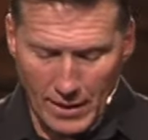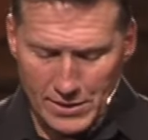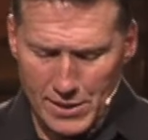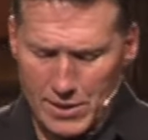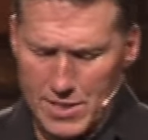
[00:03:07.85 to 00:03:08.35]

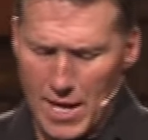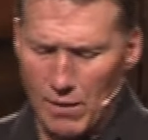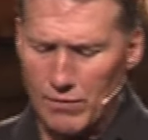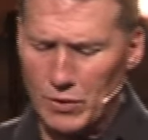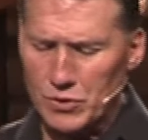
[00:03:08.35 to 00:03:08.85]
It says
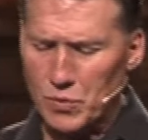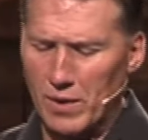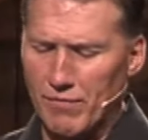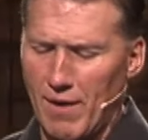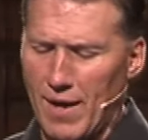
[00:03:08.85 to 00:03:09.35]
now in verse
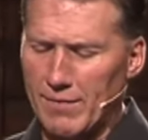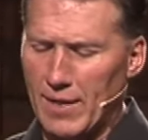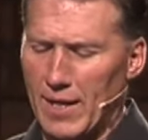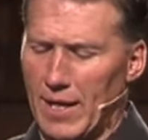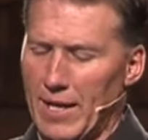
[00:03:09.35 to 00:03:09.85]
25,
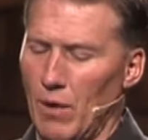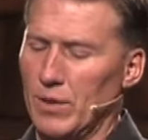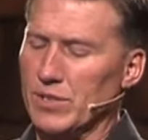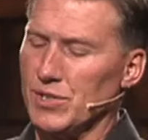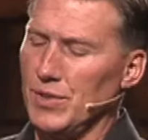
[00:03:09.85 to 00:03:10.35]
Now
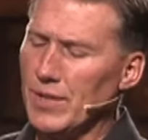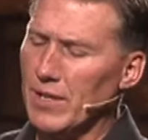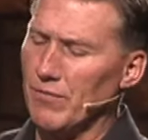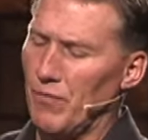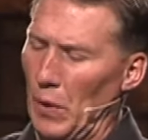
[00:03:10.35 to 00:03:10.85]

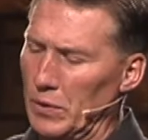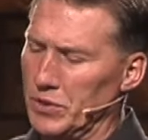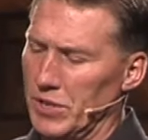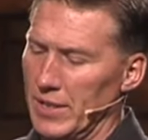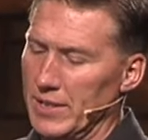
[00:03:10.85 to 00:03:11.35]
concerning
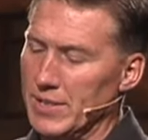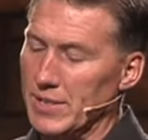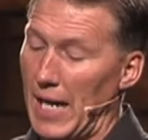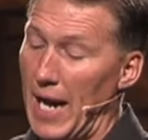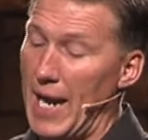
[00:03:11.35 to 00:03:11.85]

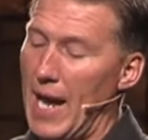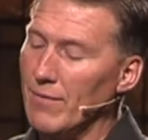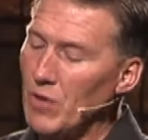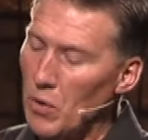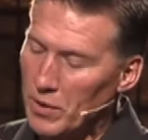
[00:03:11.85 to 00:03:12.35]
virgins, I
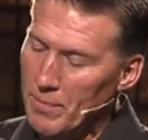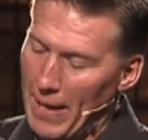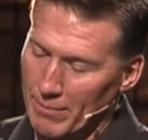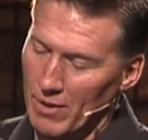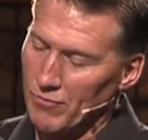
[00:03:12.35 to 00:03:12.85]
have no
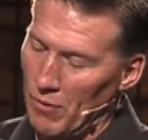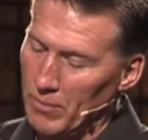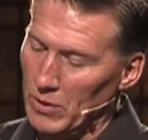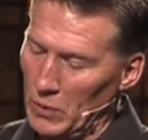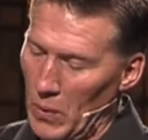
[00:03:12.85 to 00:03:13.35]
commandment
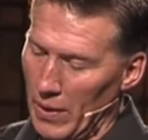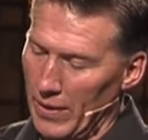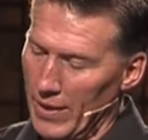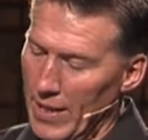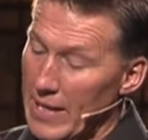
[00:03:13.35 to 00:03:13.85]
from the
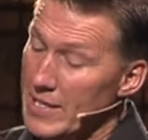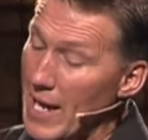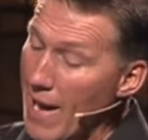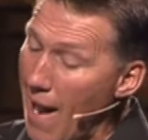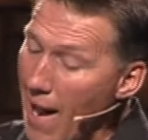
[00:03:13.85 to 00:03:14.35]
Lord,
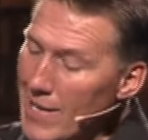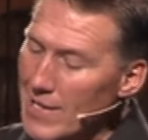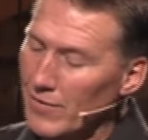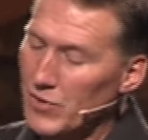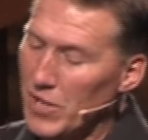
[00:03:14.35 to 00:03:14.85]
yet I
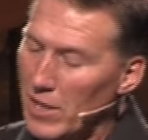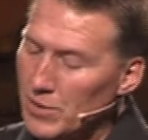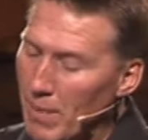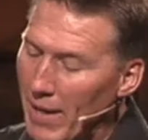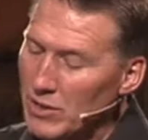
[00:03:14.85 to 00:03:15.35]
give
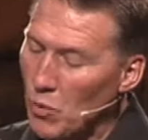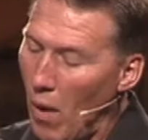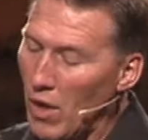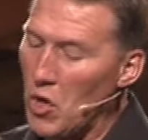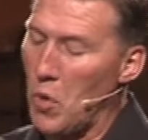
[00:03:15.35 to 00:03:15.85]
judgment as
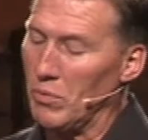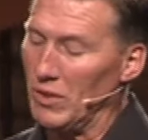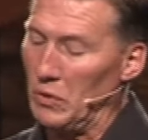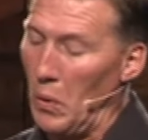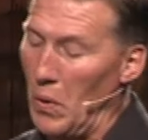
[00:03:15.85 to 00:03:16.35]
one whom
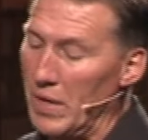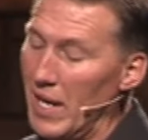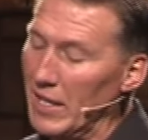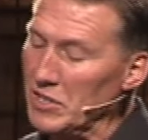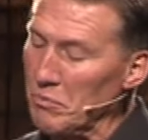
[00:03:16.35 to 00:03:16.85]
the Lord
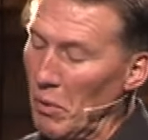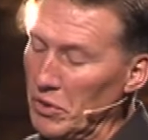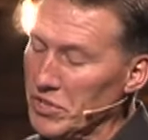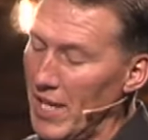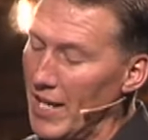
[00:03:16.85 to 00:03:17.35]
in his
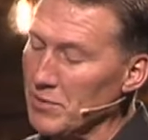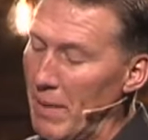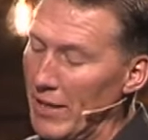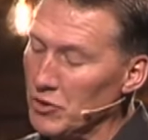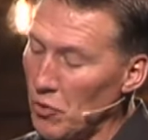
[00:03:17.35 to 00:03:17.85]
mercy has
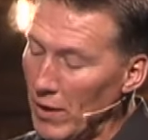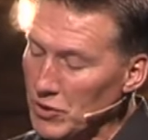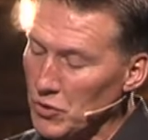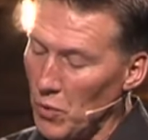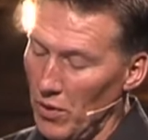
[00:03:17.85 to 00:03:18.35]
made
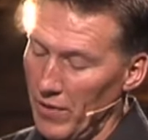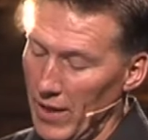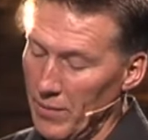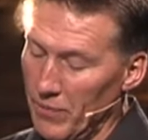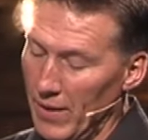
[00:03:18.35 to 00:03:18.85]

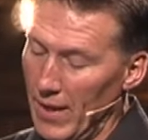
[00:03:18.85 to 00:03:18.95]
trustworthy.